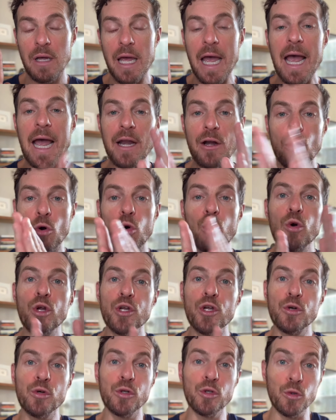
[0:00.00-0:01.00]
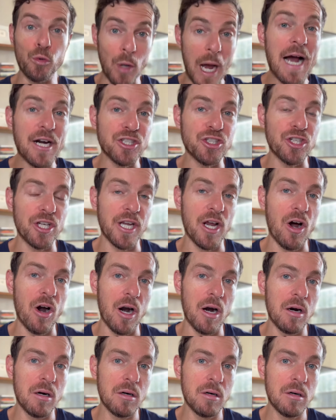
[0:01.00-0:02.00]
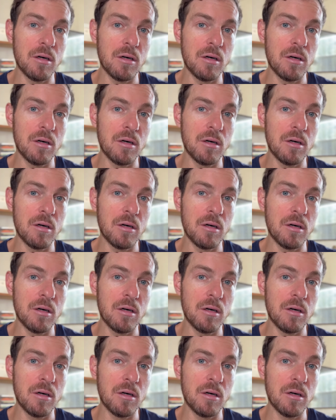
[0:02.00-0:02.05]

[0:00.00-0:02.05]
and who you, you actually are.